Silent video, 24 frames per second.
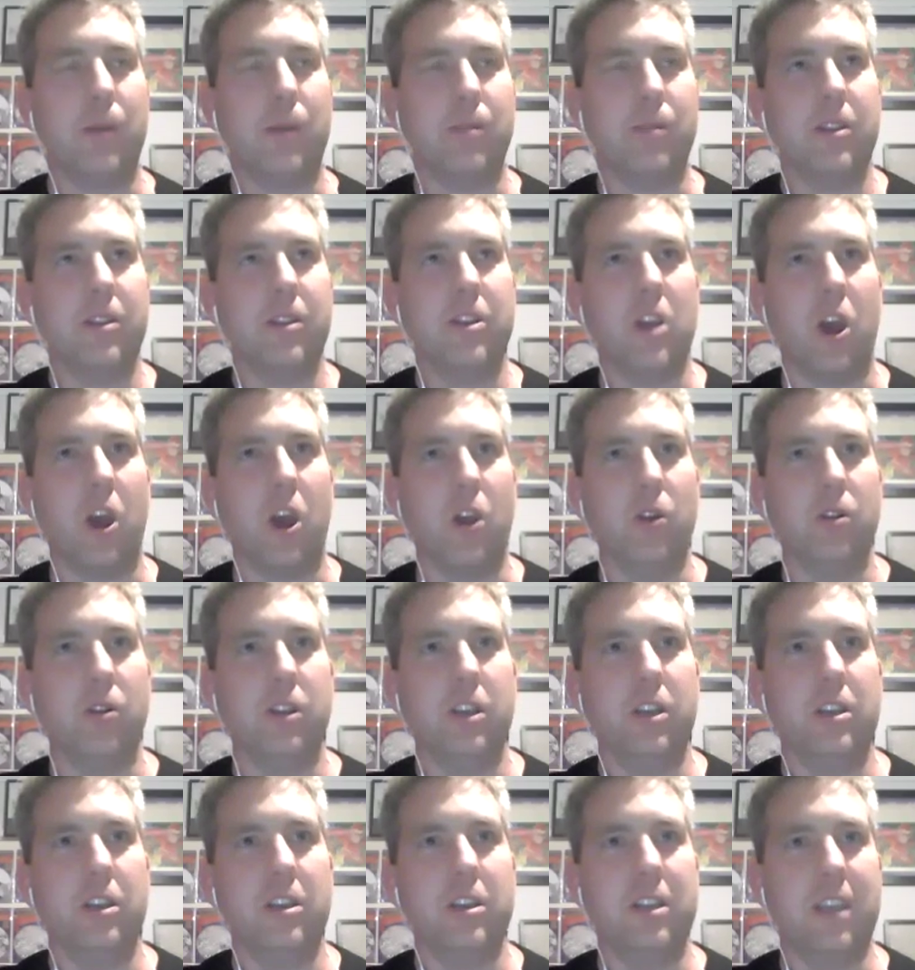probably the
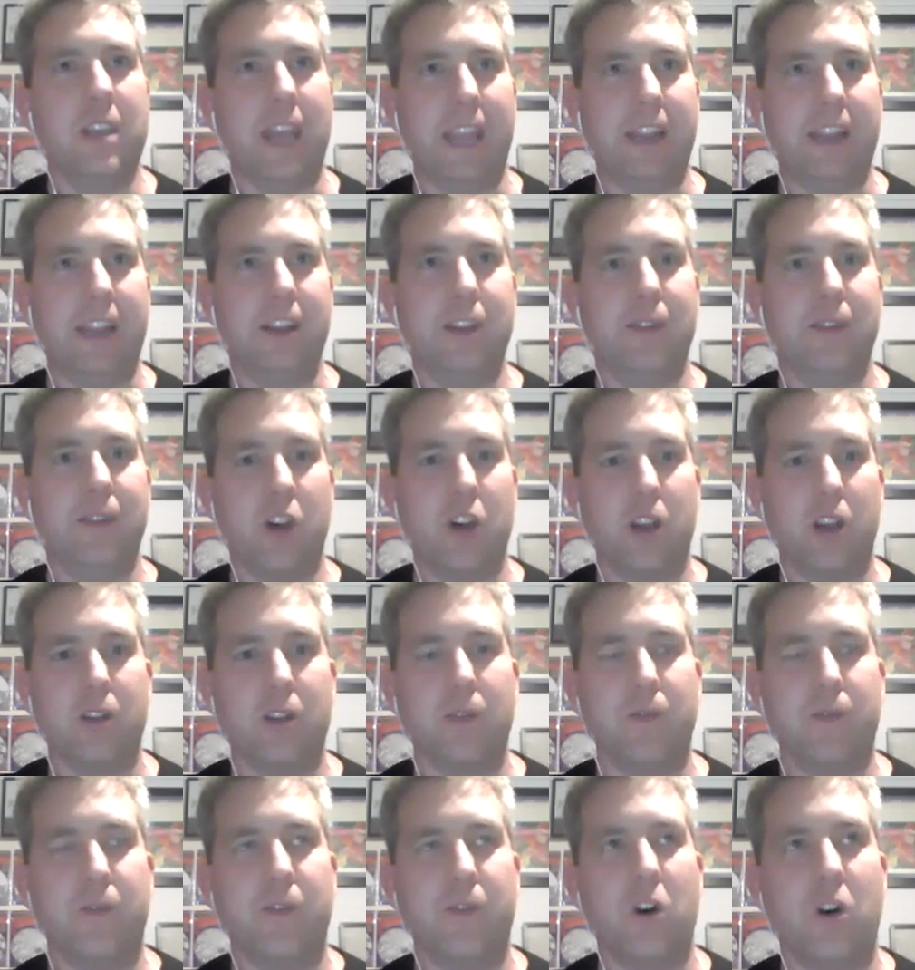only negative I
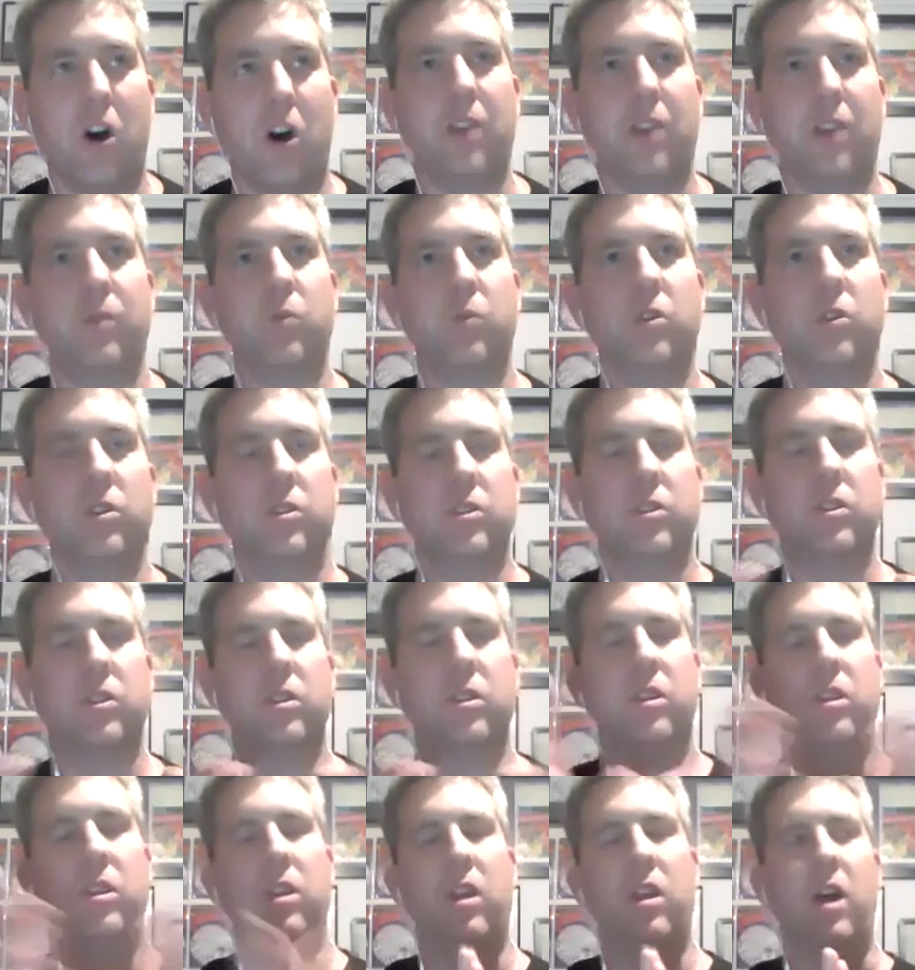could find was,
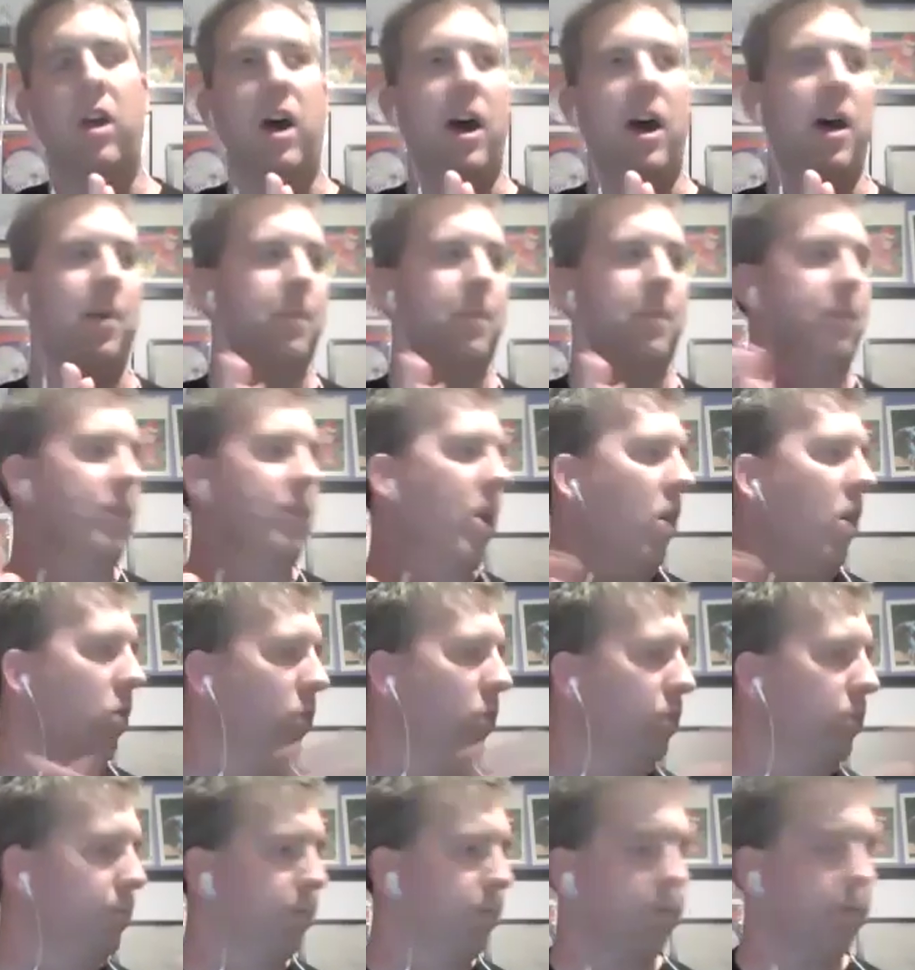um,
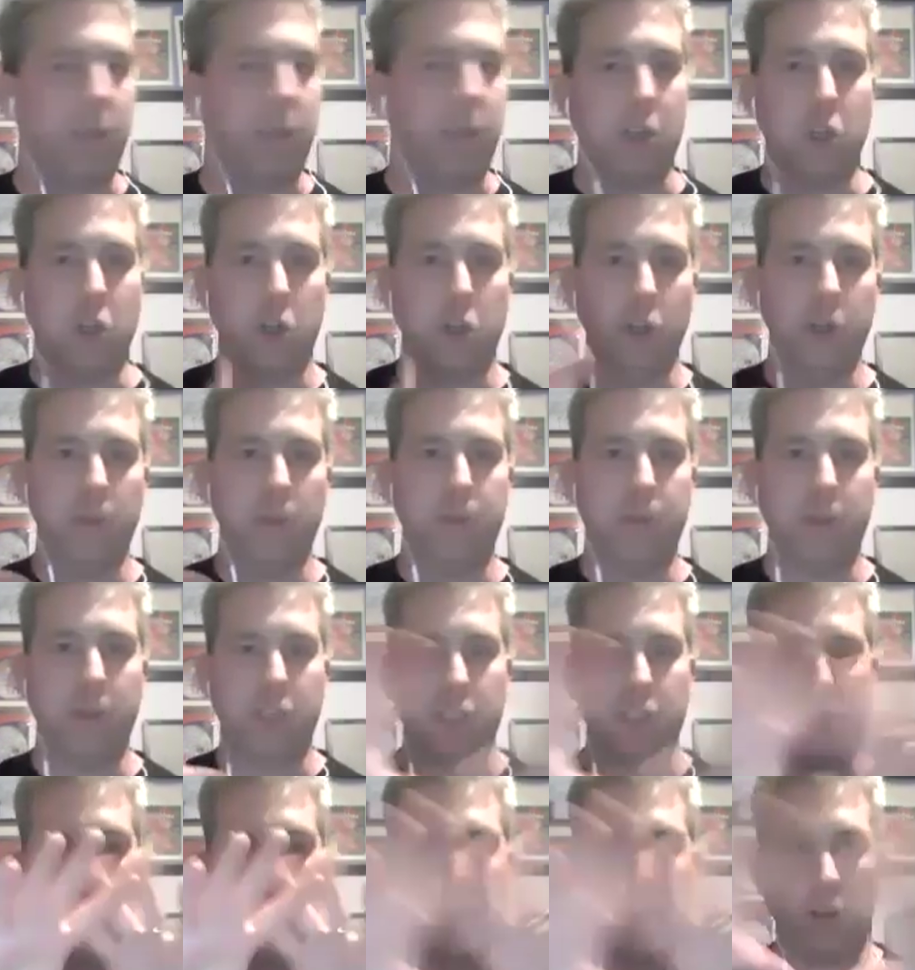I'll include a
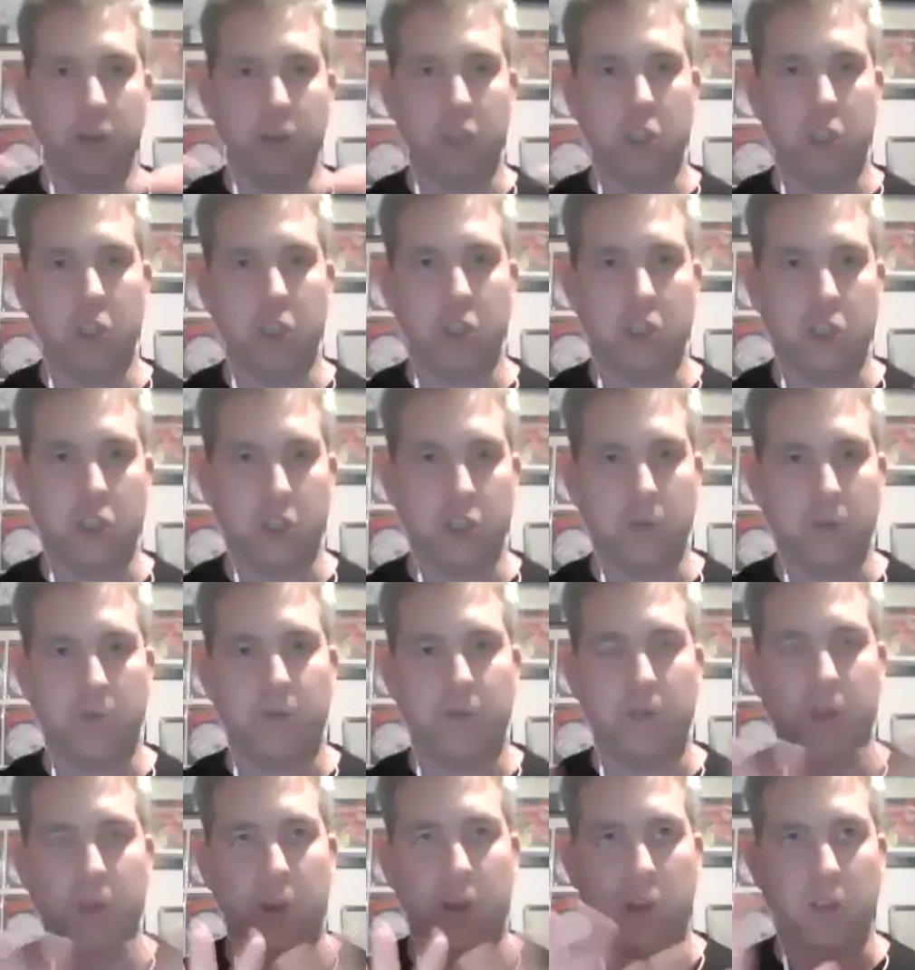picture on the YouTube
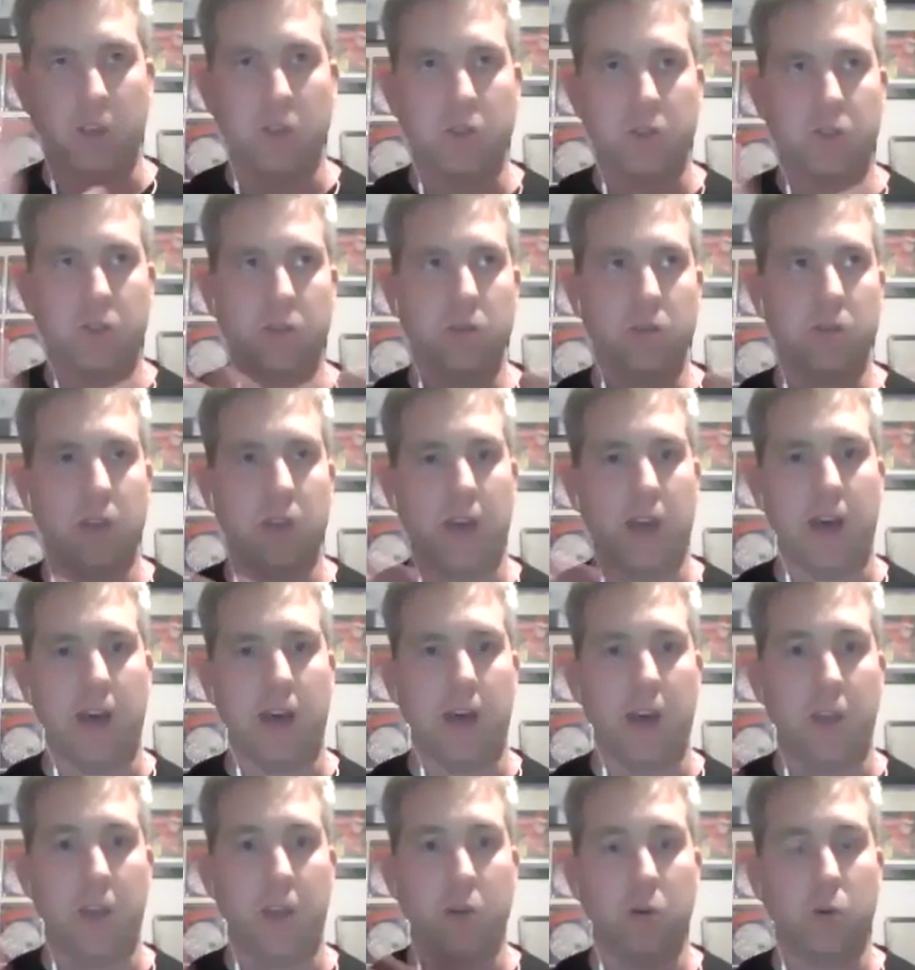for those
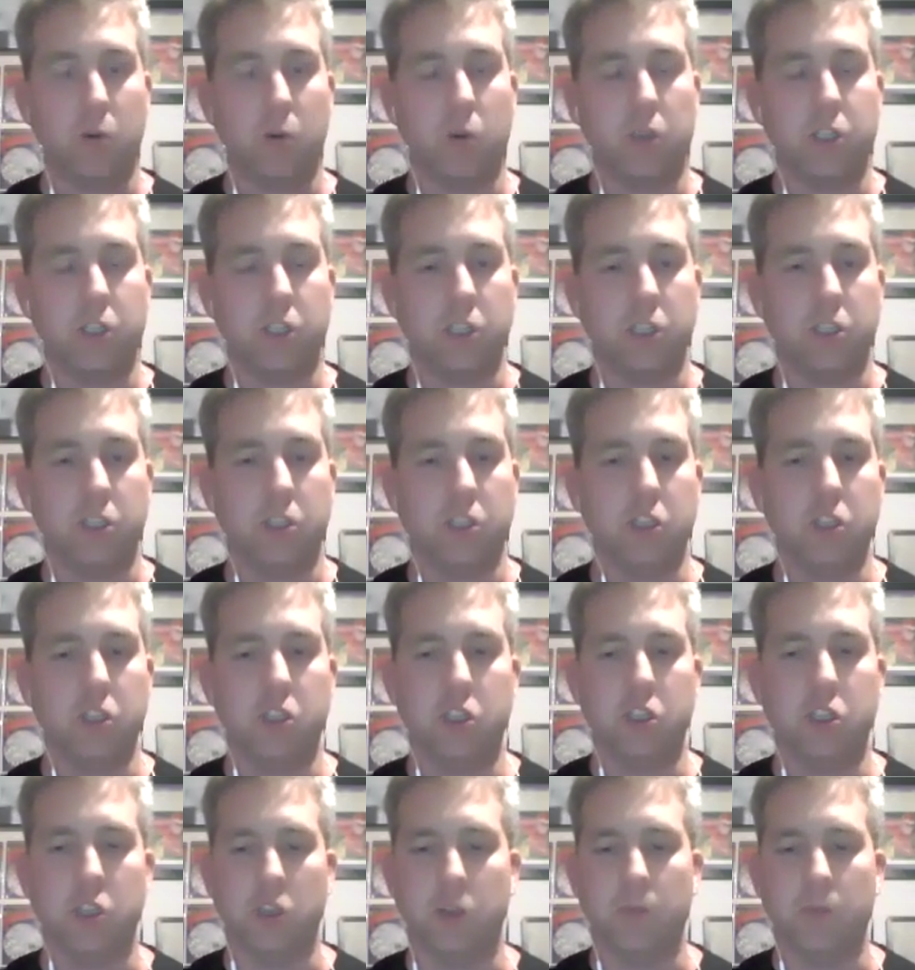uh, who are watching on
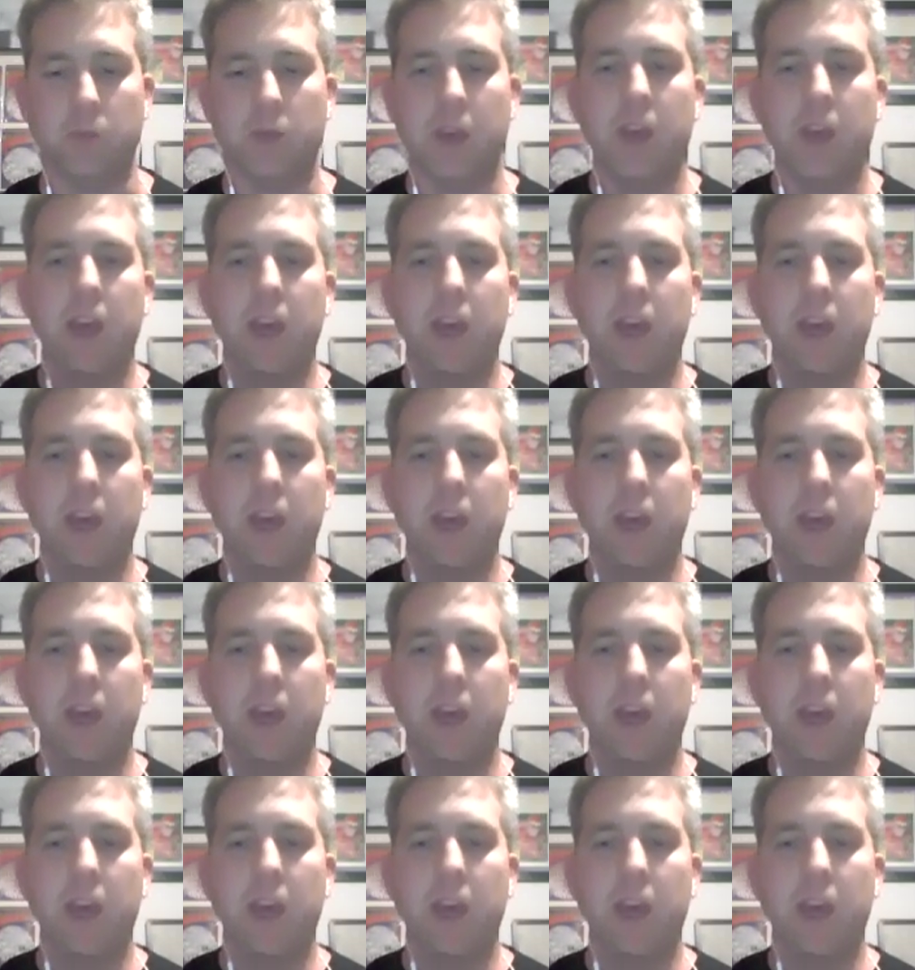YouTube,